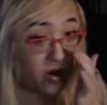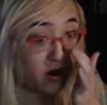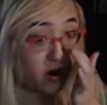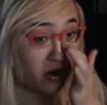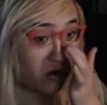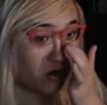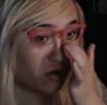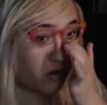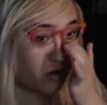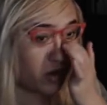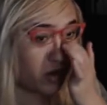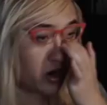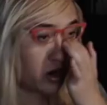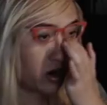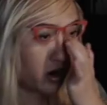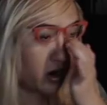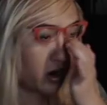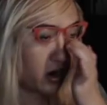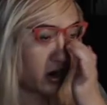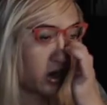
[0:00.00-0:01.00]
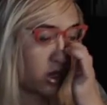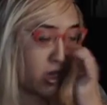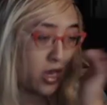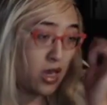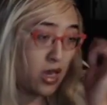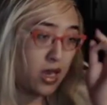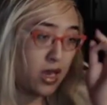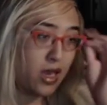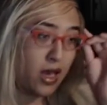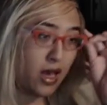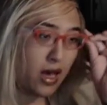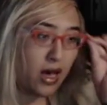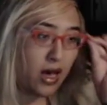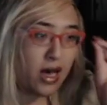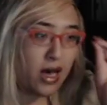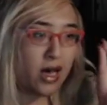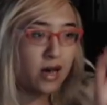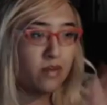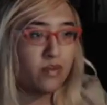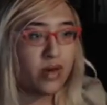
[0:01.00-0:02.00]
a gold bar.
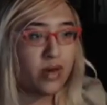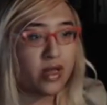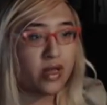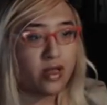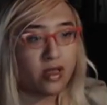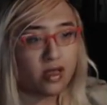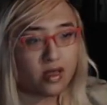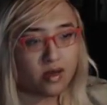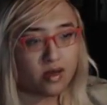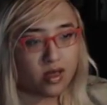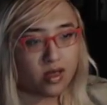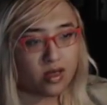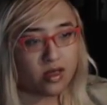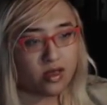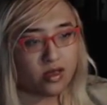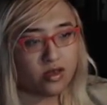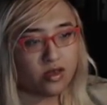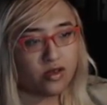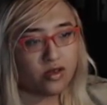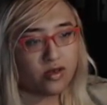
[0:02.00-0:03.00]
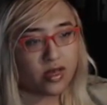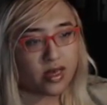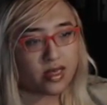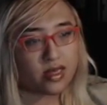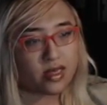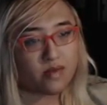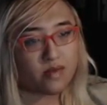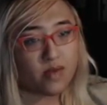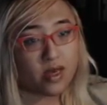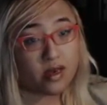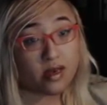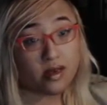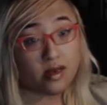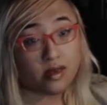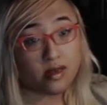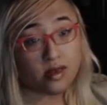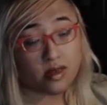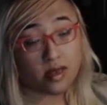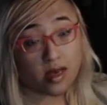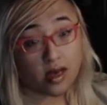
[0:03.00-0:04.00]
But do this,
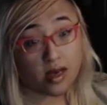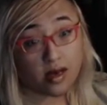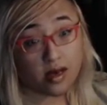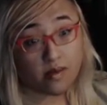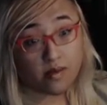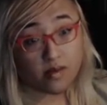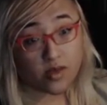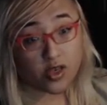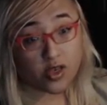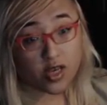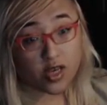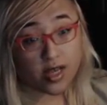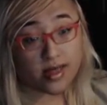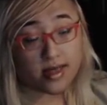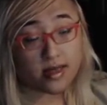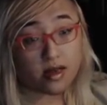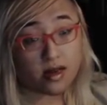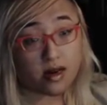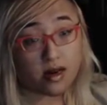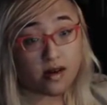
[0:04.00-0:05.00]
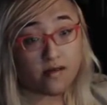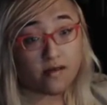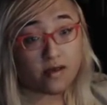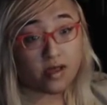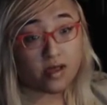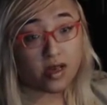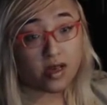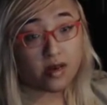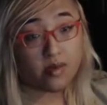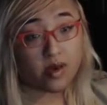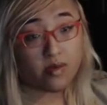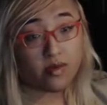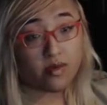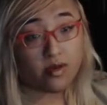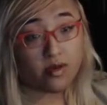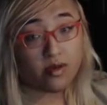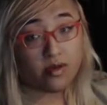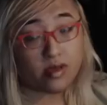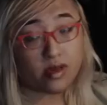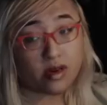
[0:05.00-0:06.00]
because chances are, for a lot of
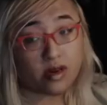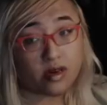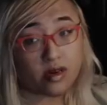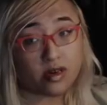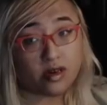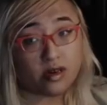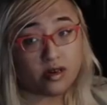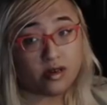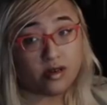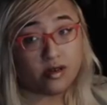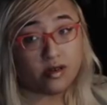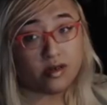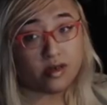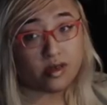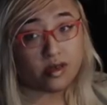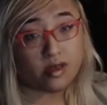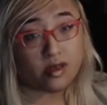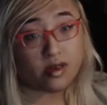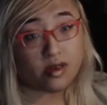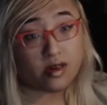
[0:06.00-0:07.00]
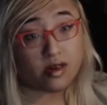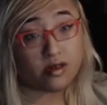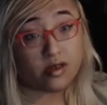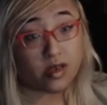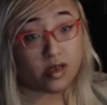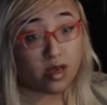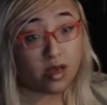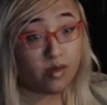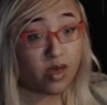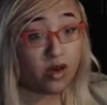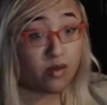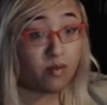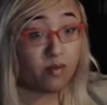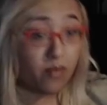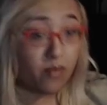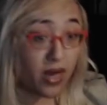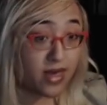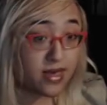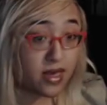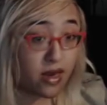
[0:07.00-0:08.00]
people, their Eternals are going to be your
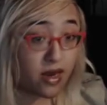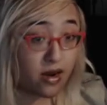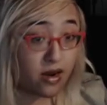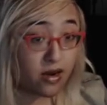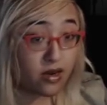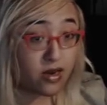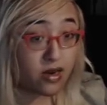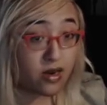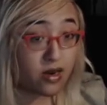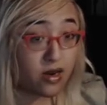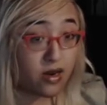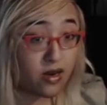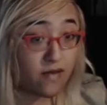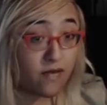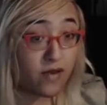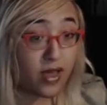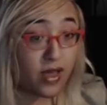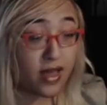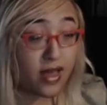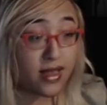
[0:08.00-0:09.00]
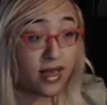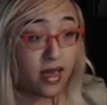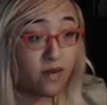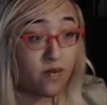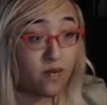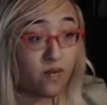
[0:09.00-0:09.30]
best character for that team.